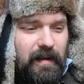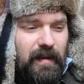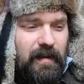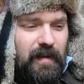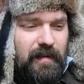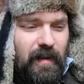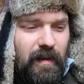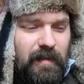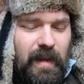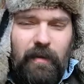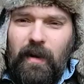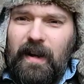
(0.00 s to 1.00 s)
than Dark
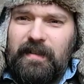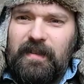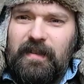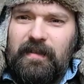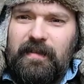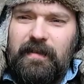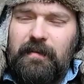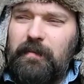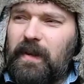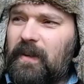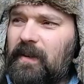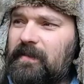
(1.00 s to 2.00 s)
Knight Rises
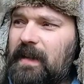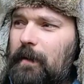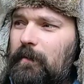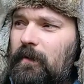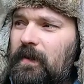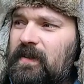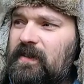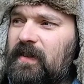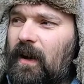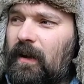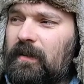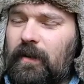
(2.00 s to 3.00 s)
because that movie
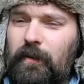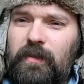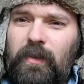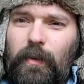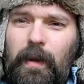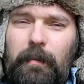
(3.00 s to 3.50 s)
sucked. It was three